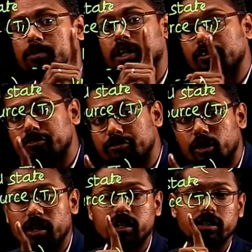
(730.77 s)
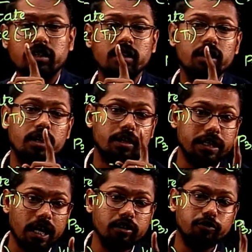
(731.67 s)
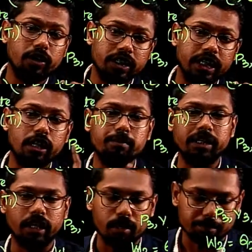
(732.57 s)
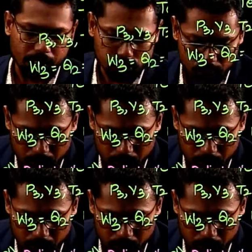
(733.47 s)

the work done for an adiabatic compression.